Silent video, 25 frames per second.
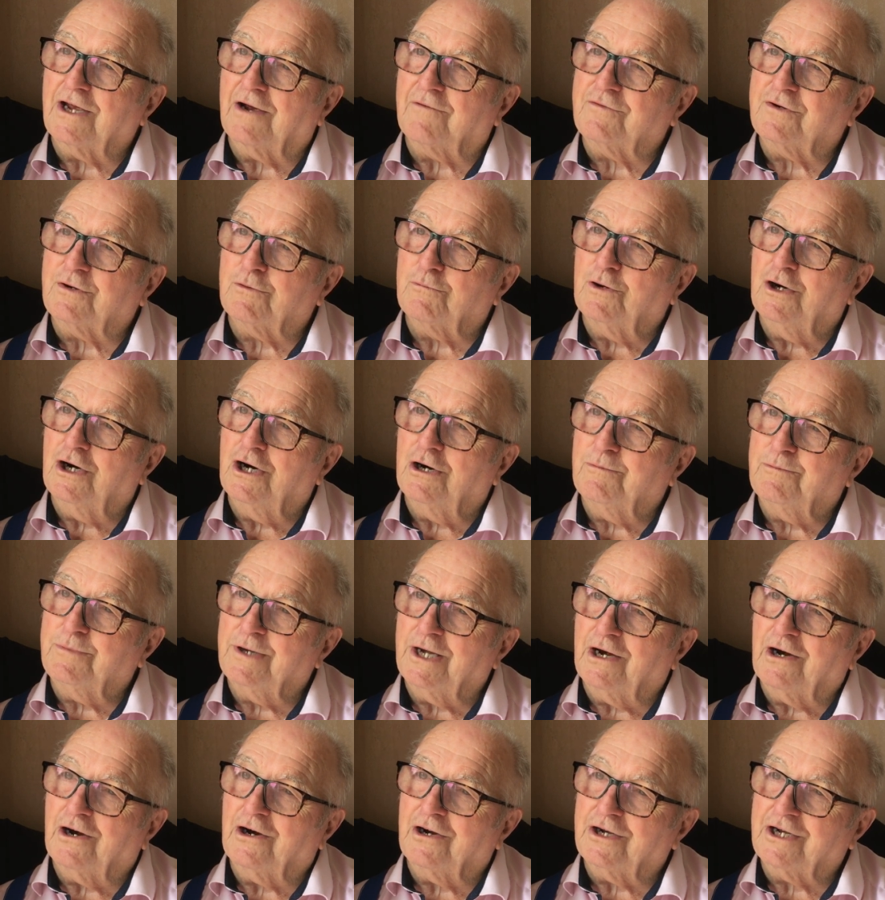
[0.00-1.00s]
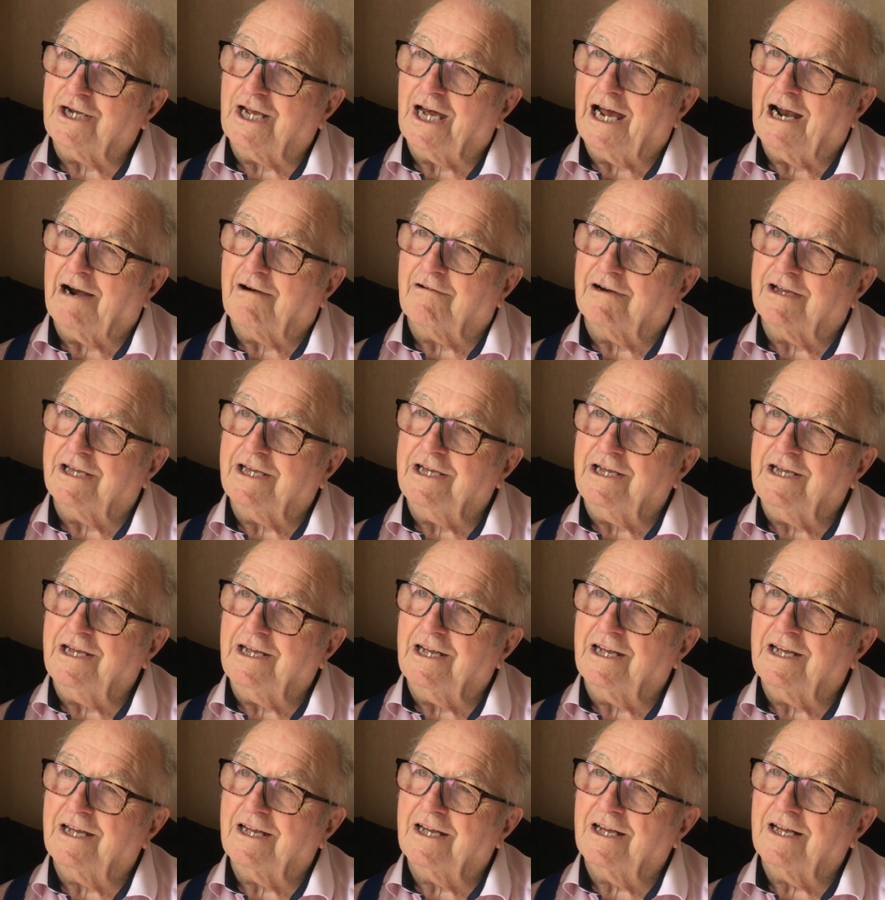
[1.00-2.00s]
to have to work behind Harry,
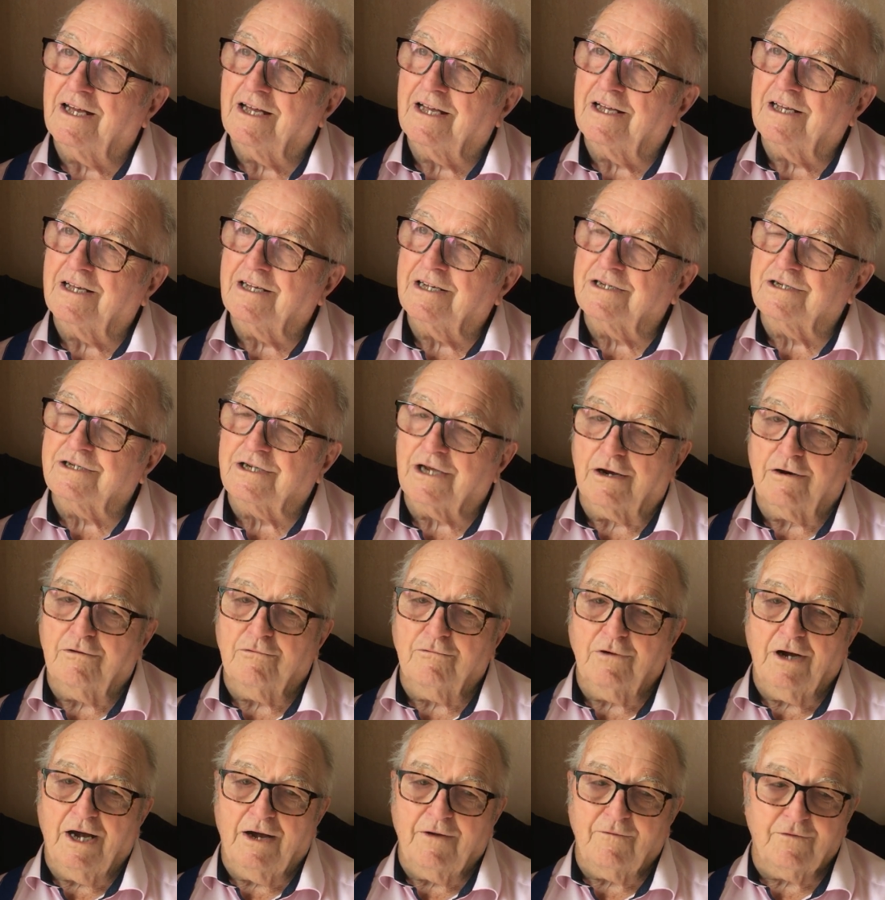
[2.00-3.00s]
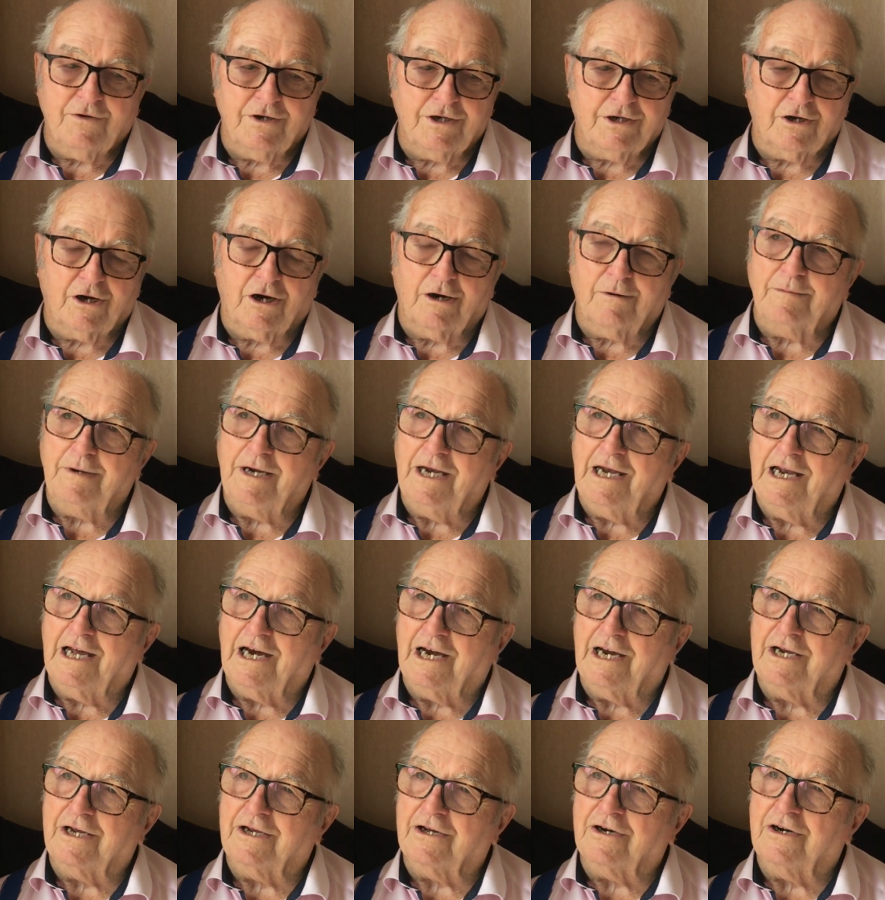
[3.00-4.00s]
so every time he
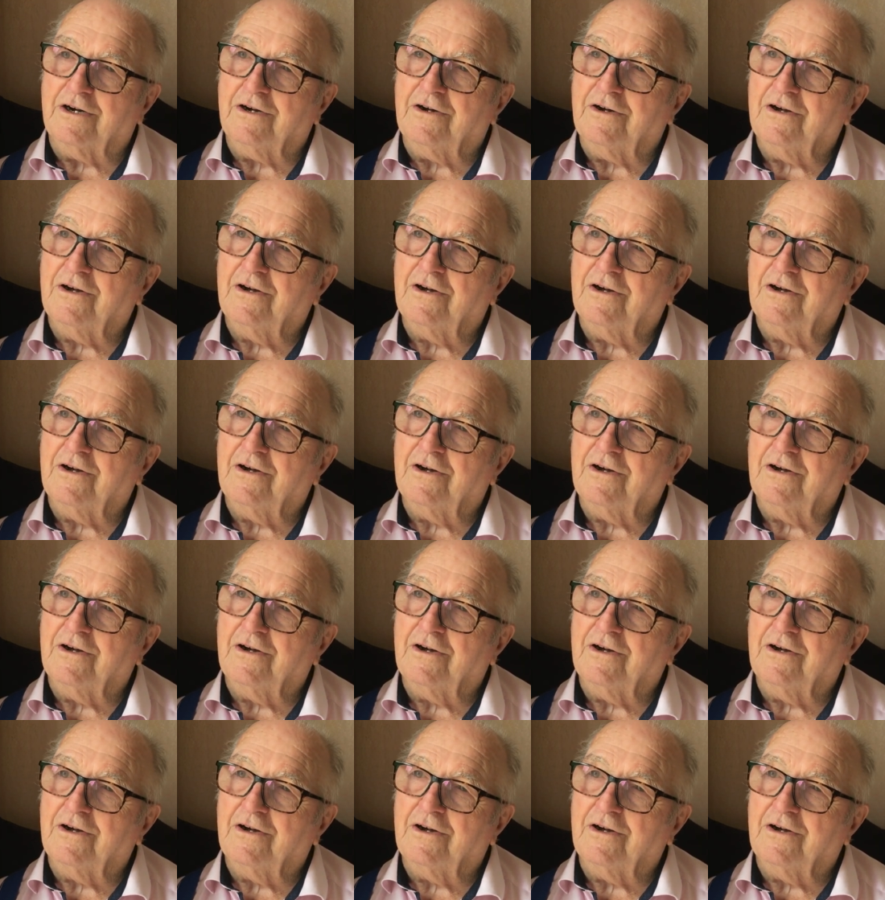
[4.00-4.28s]
laid a